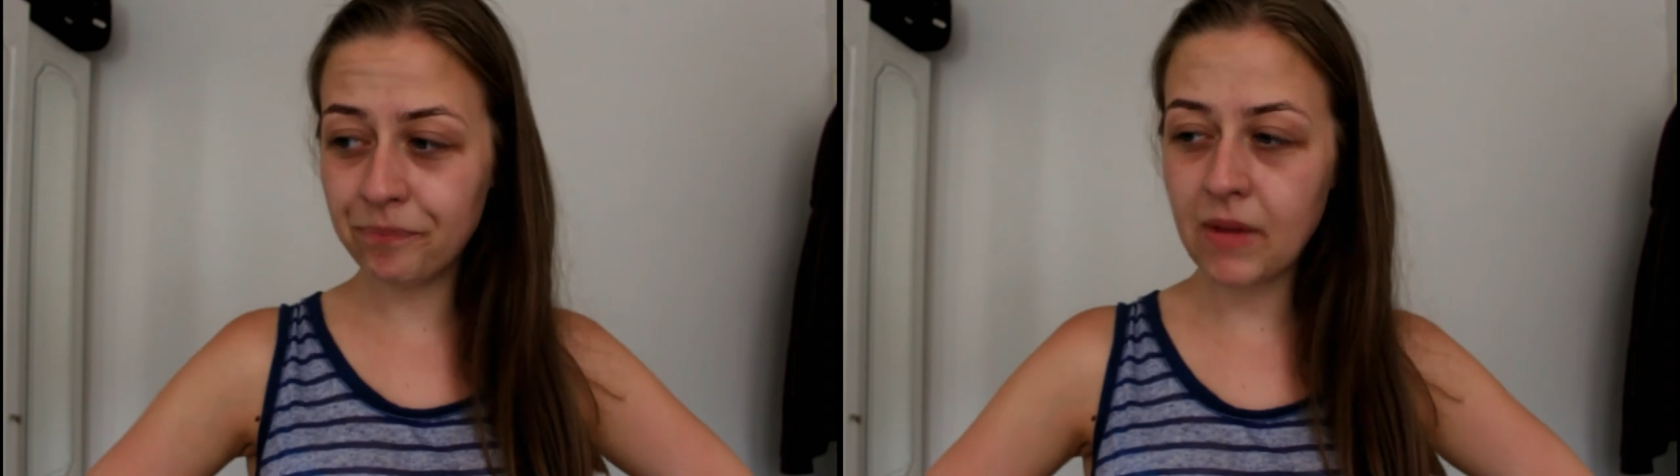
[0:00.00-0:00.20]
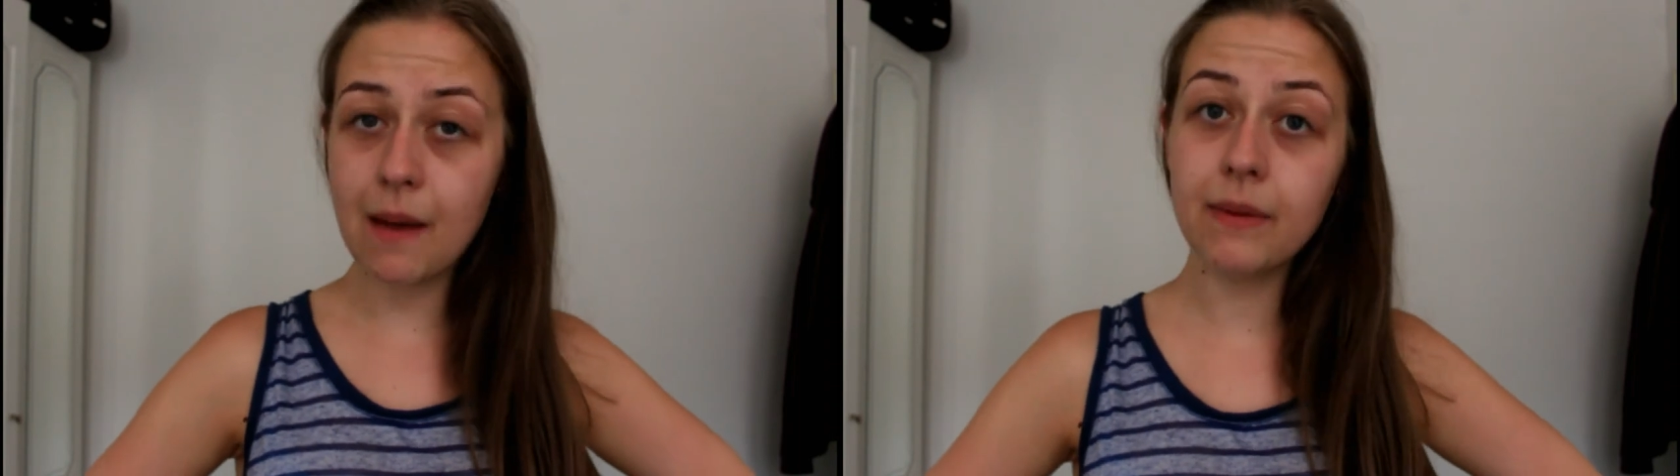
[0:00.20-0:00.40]

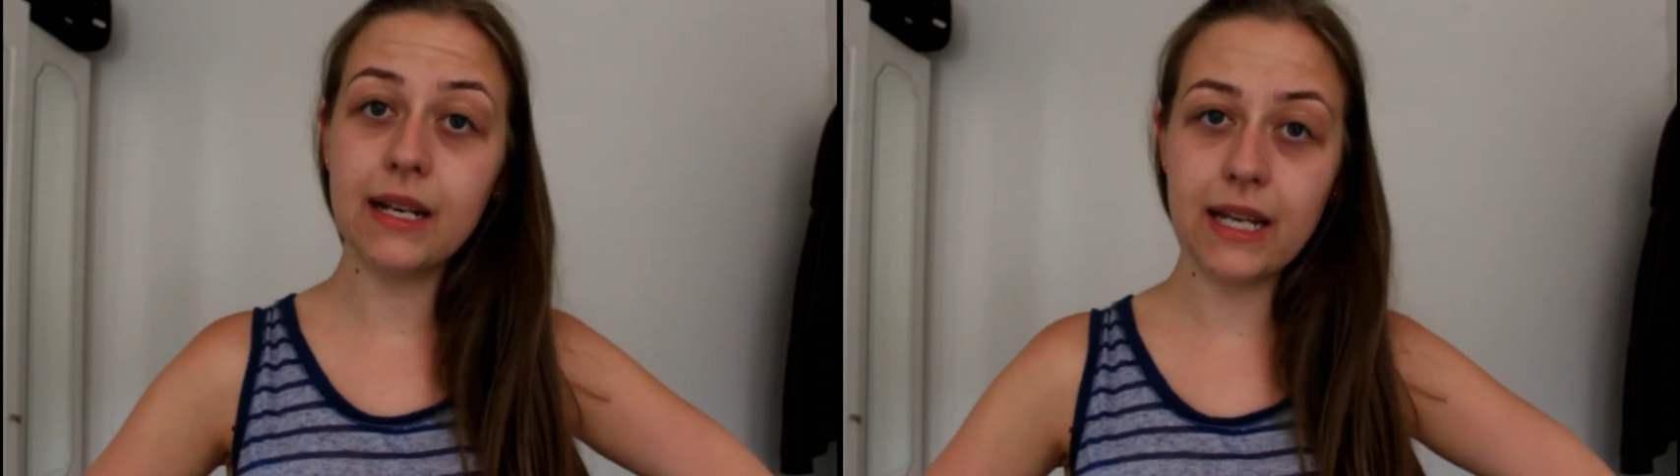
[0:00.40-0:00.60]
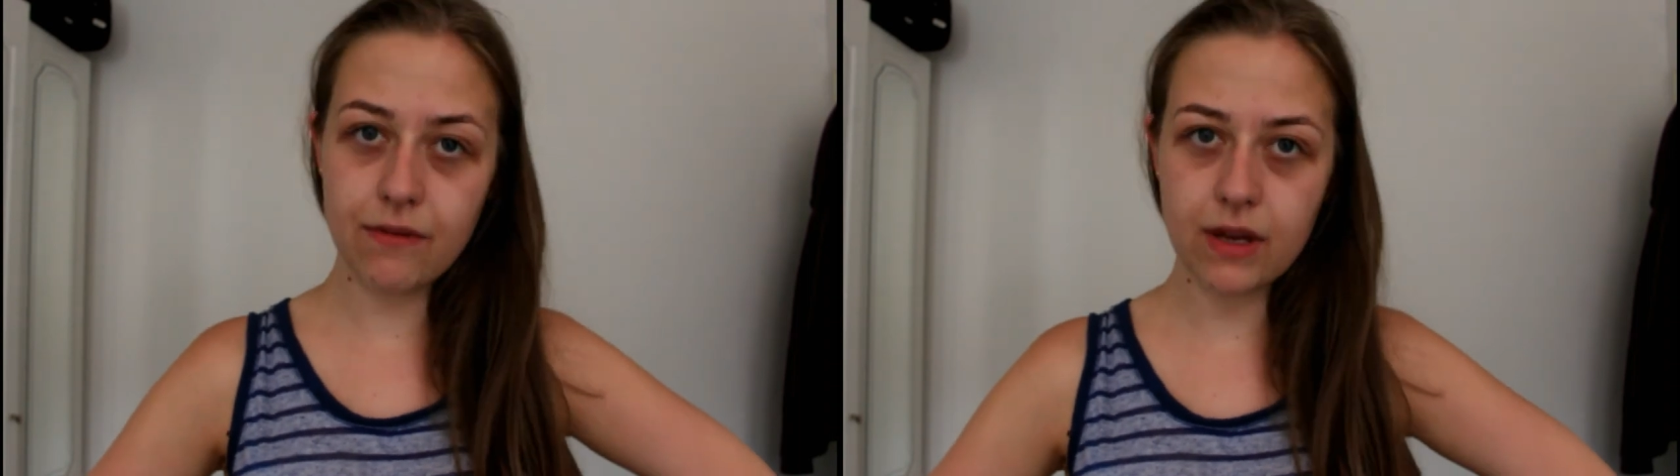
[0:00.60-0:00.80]
I'm gonna
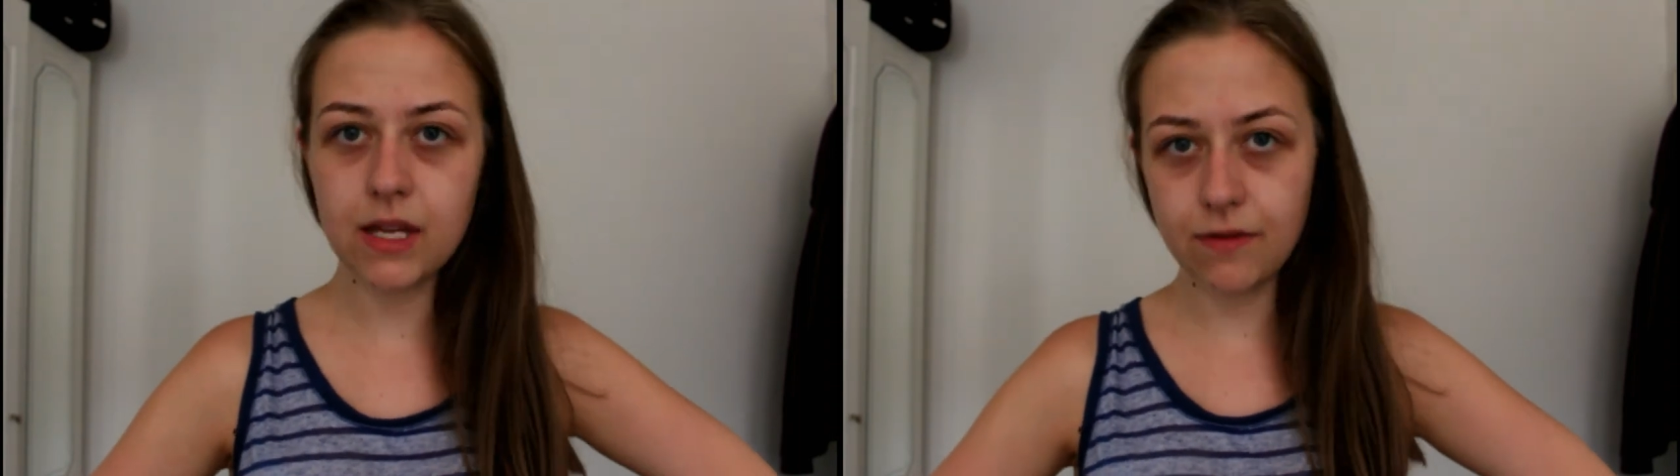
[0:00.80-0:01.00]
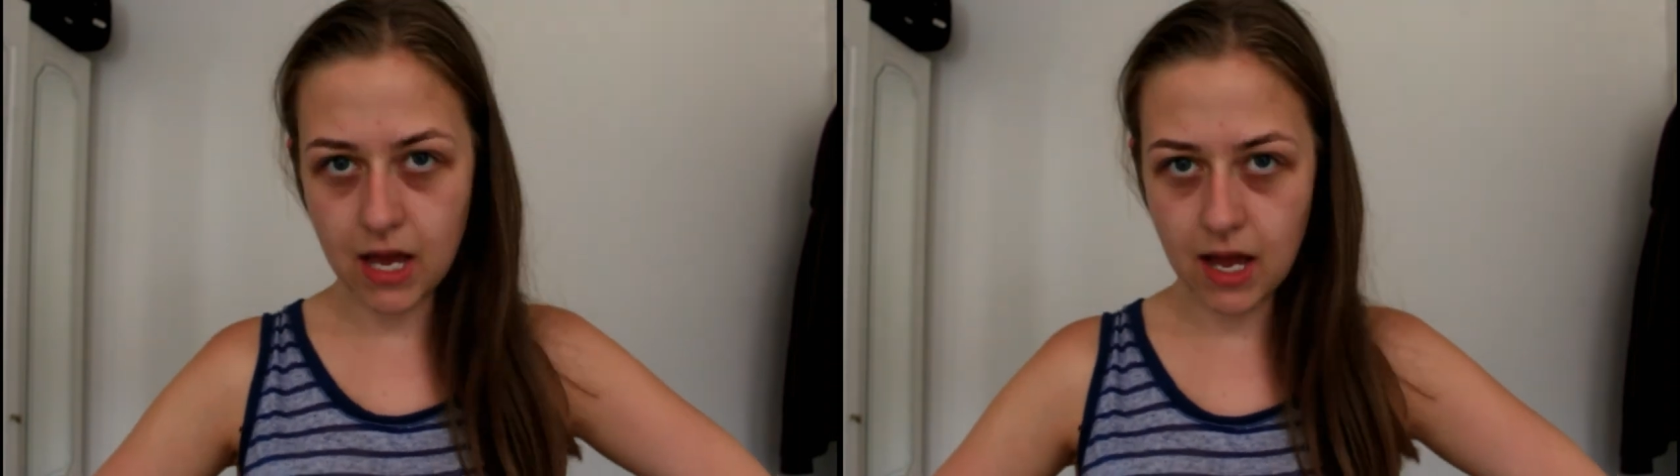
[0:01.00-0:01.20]
leave it
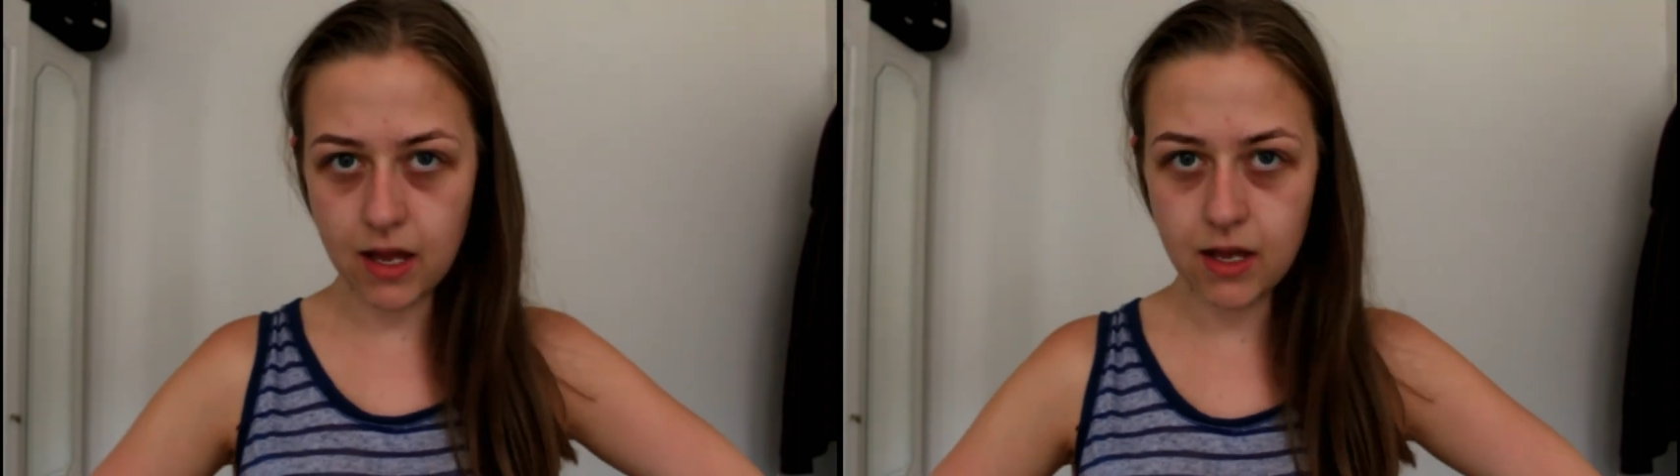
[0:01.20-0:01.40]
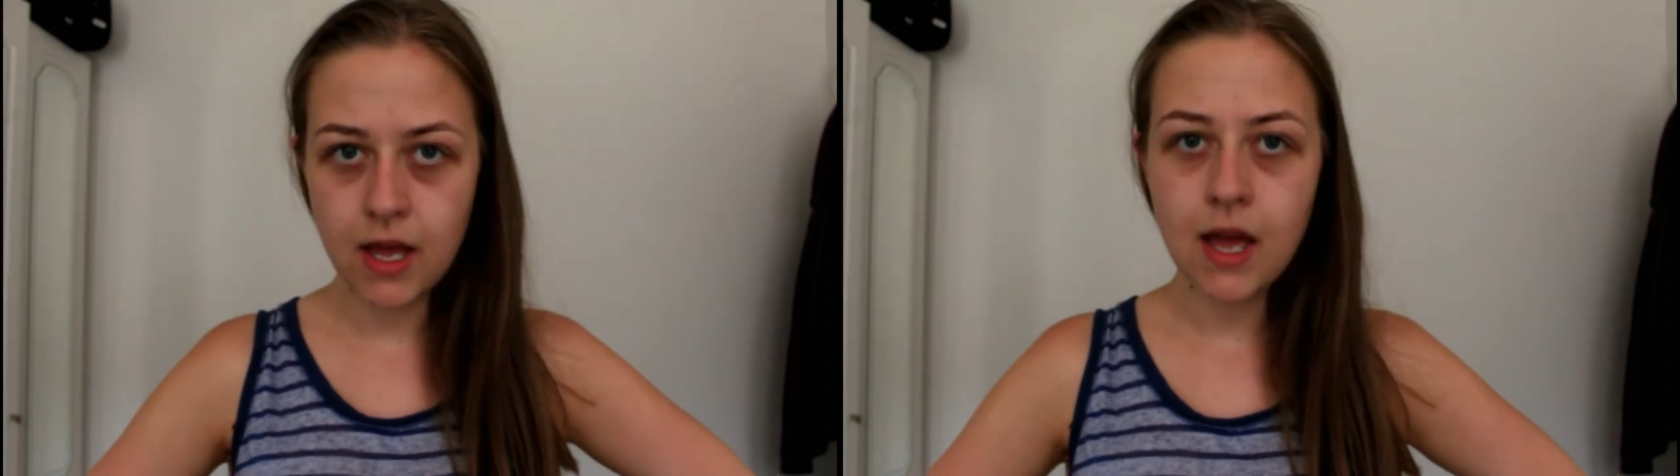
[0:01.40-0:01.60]
at that.